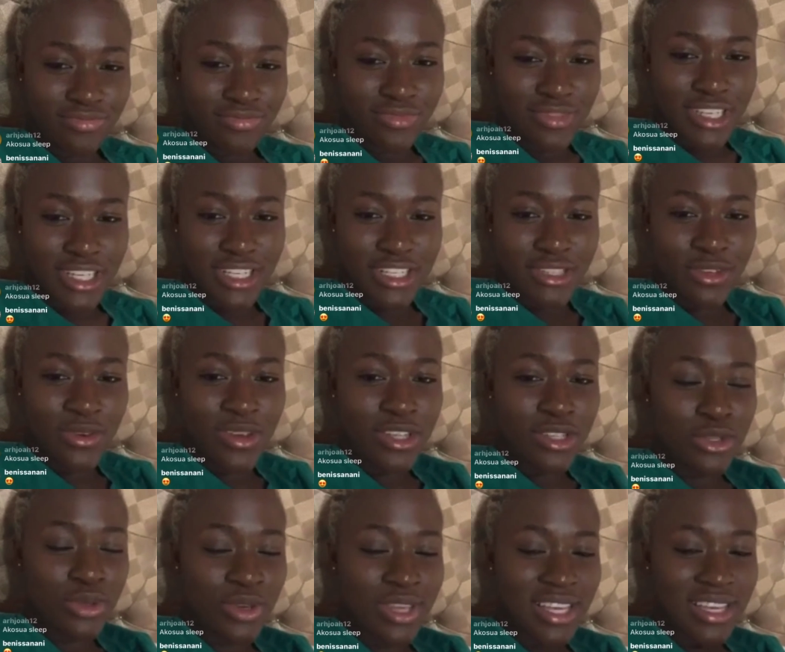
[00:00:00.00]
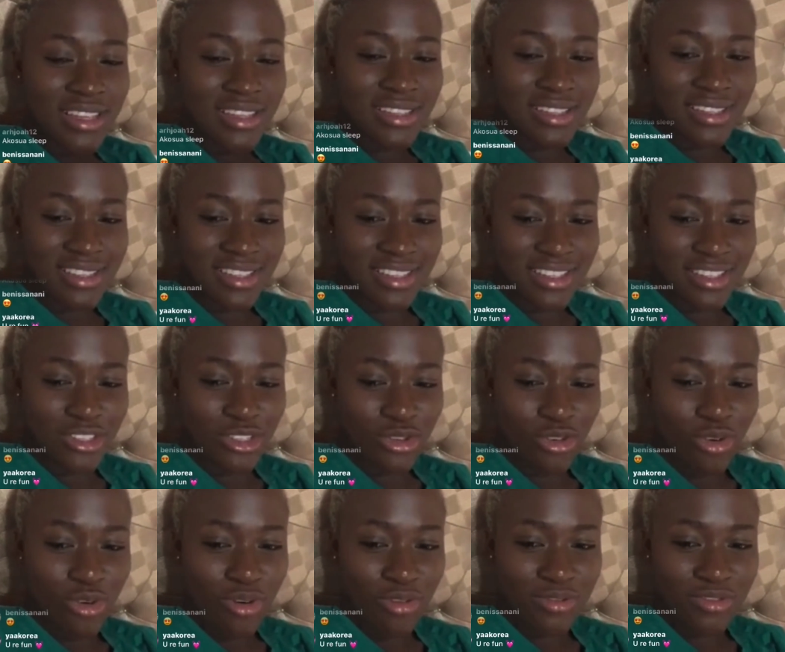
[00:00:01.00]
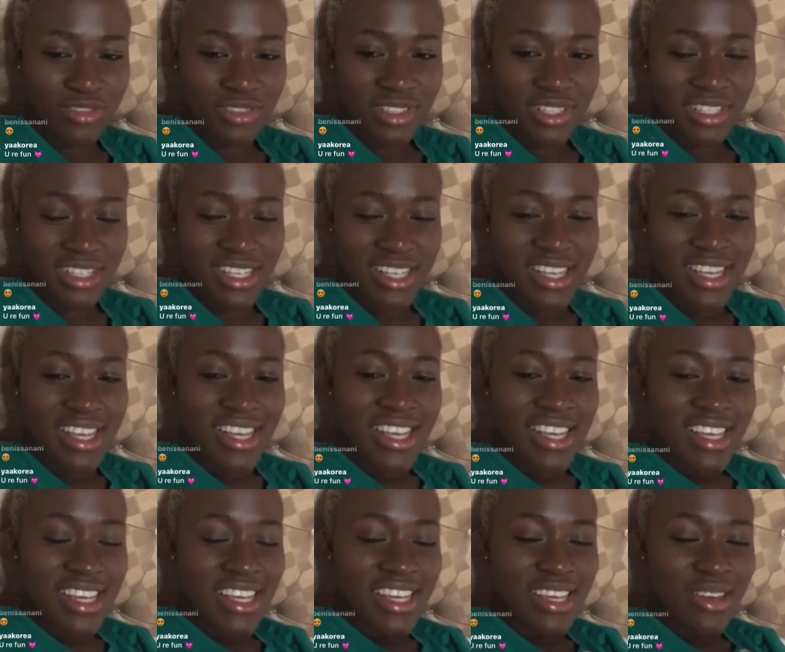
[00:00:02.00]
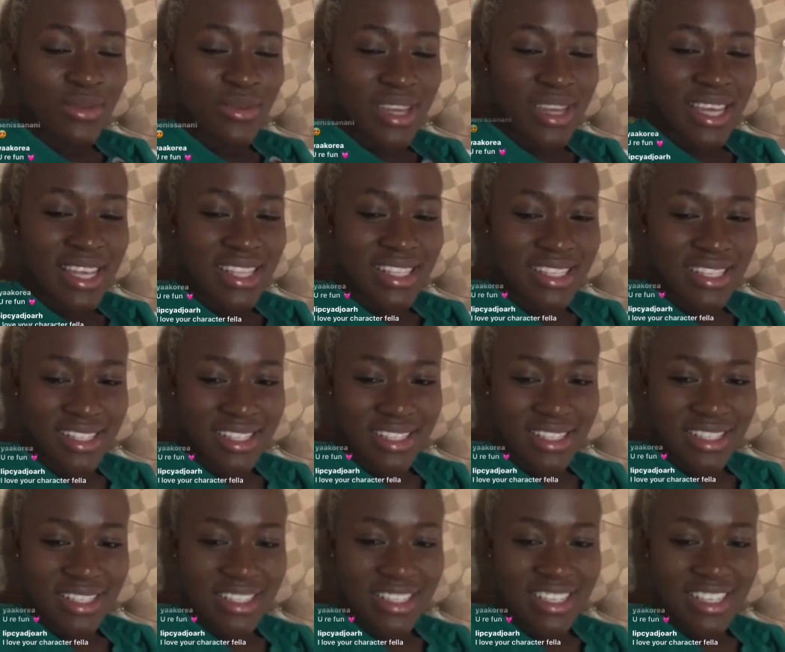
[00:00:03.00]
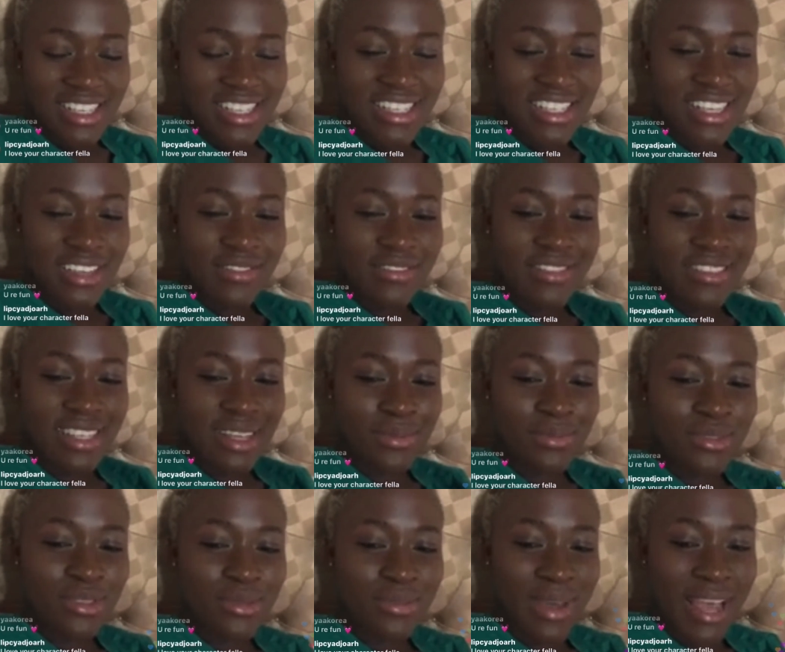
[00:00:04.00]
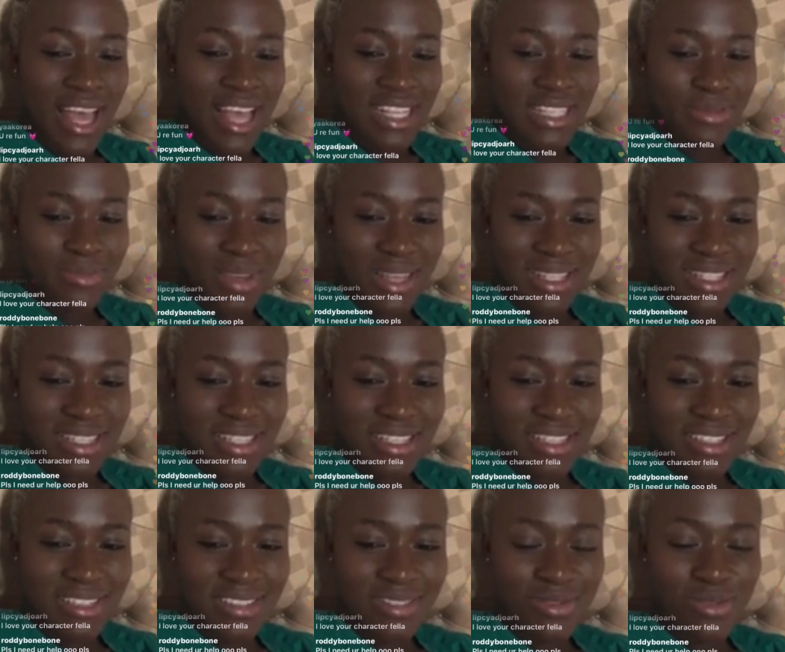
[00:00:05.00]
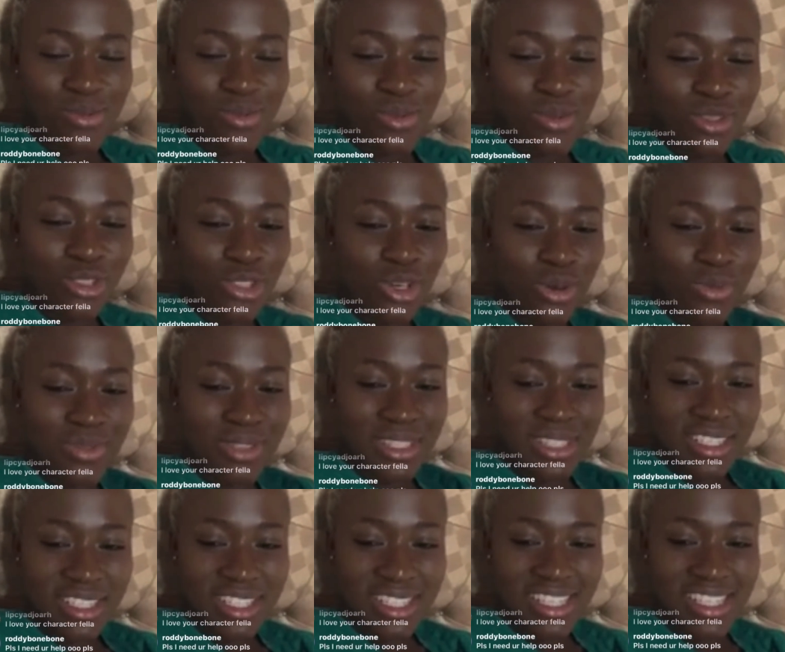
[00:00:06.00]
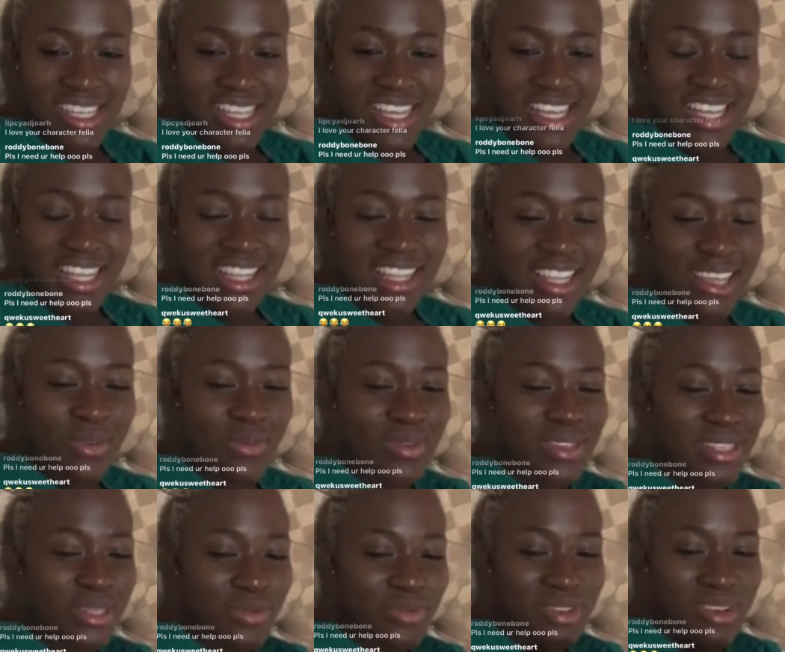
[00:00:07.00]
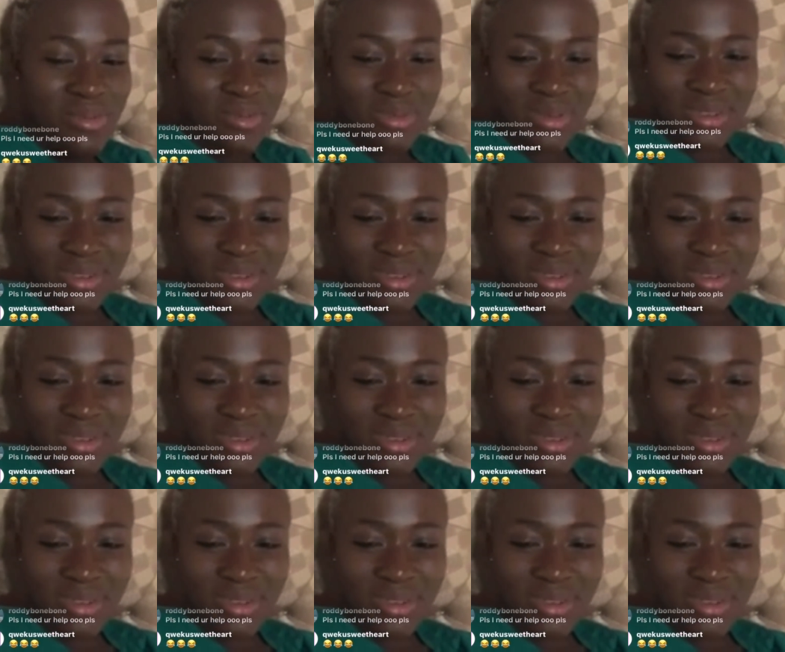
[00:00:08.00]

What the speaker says: He's going to eat jollof. He will eat. He's give some to my husband's. We chops, then we strip.